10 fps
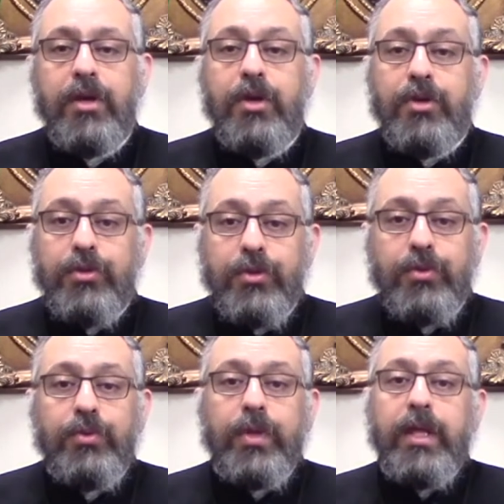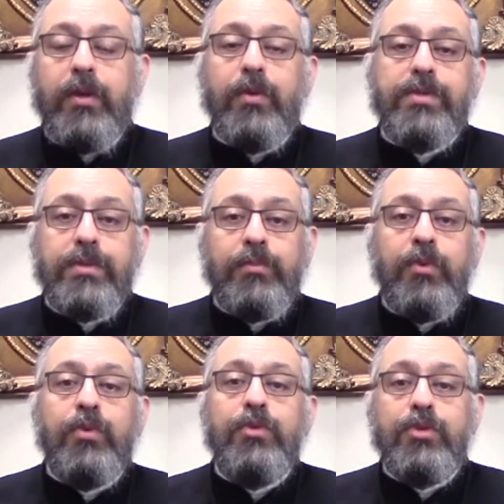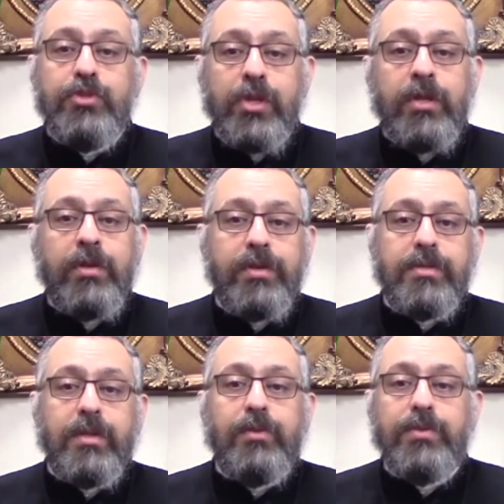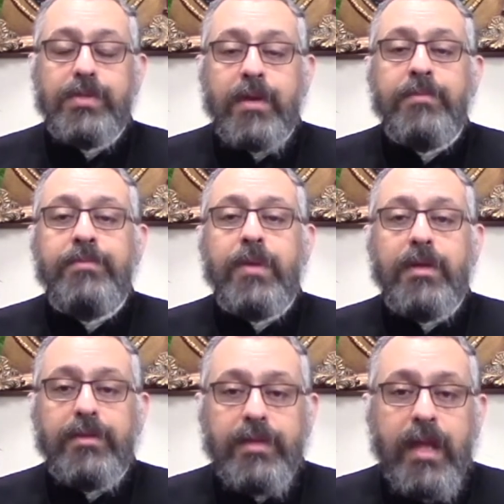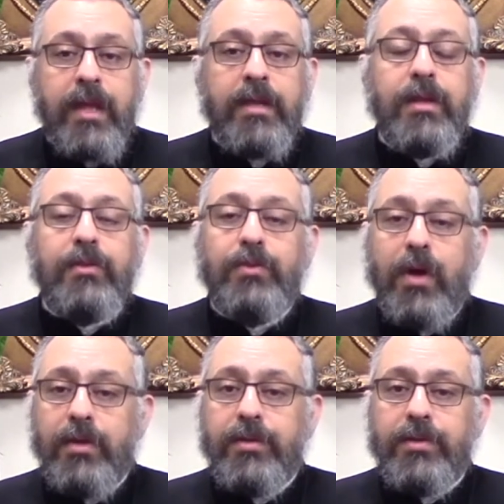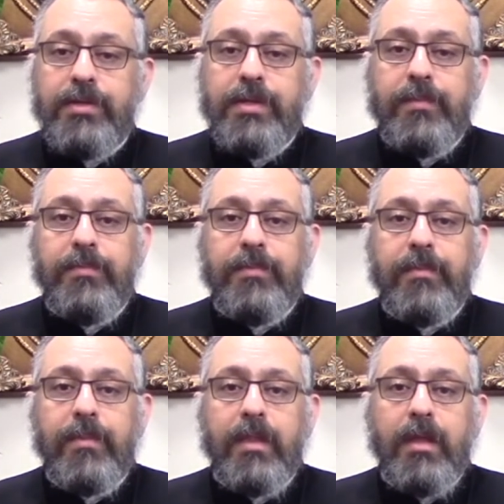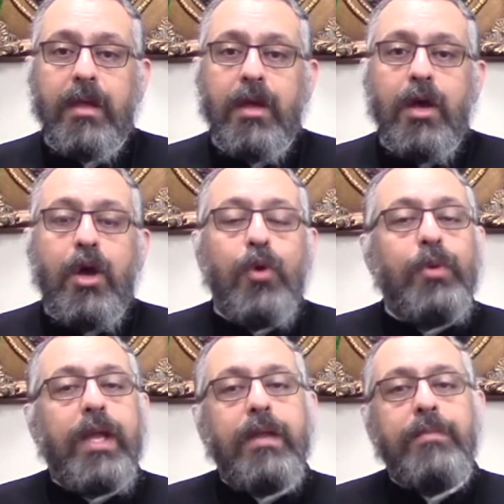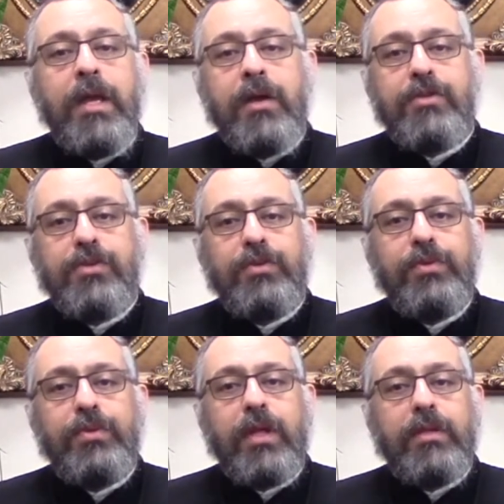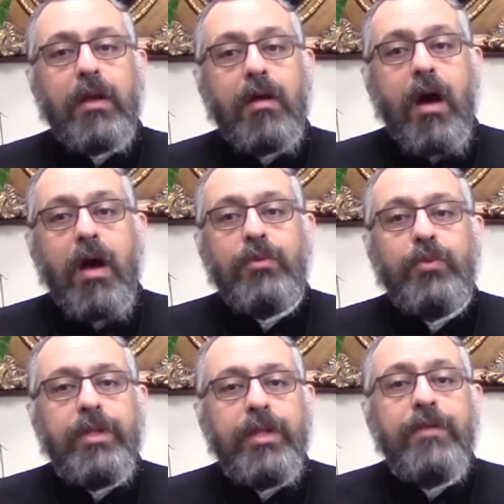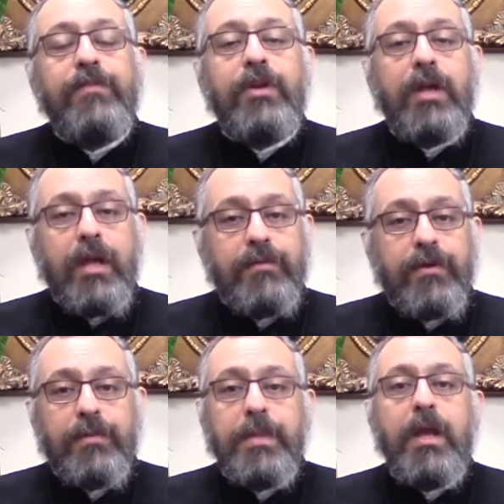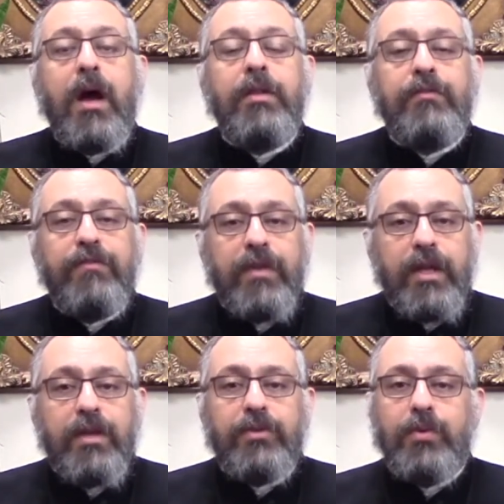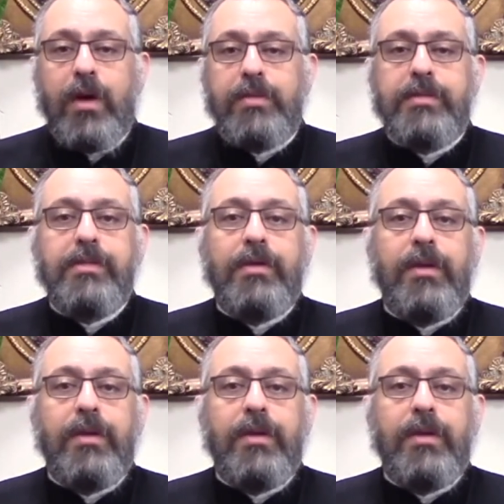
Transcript: though he was more generous to some than to others. We can be assured that God will never ever be unfair to us,